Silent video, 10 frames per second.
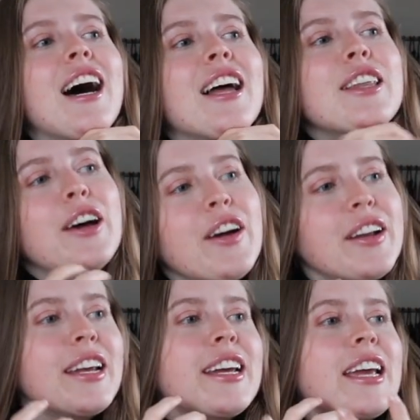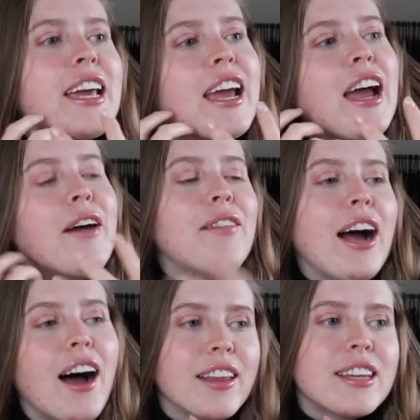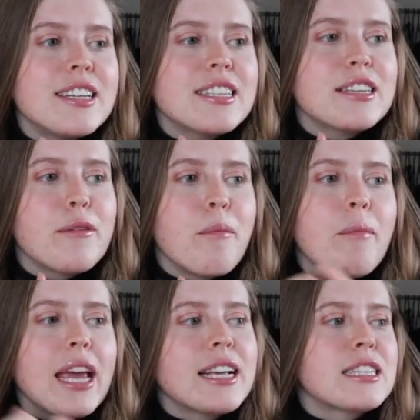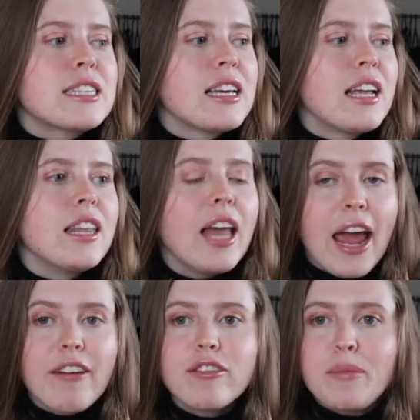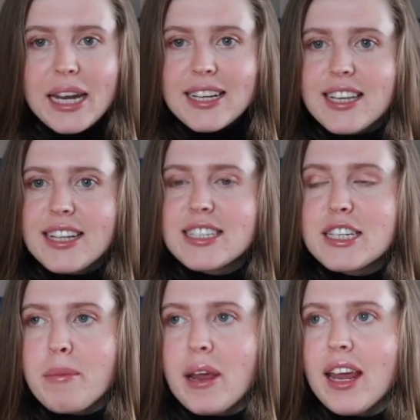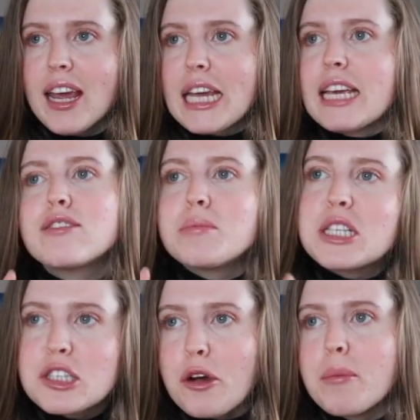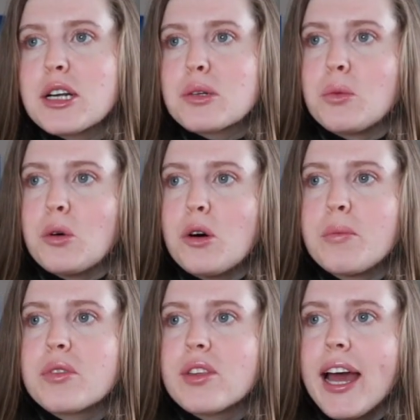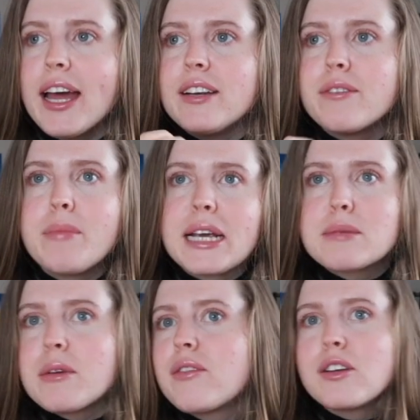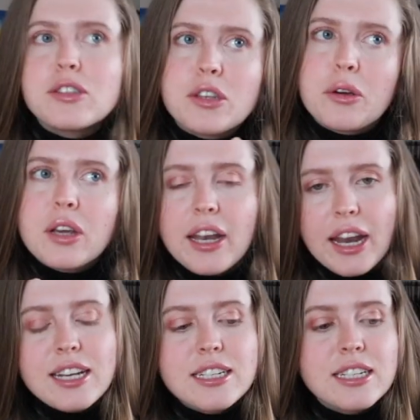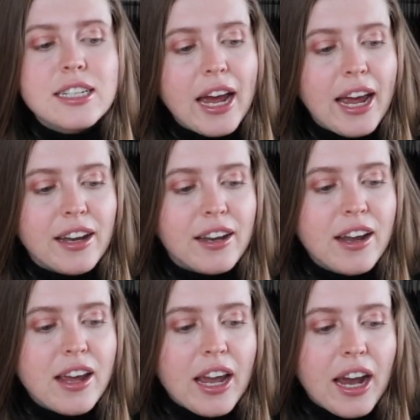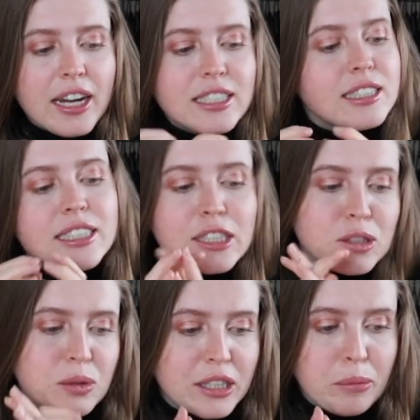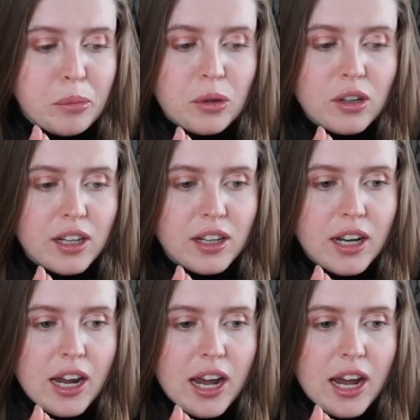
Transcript: learning about others makes life make sense to me. It gives me so much warmth and makes me feel so connected, and I just think it's really important.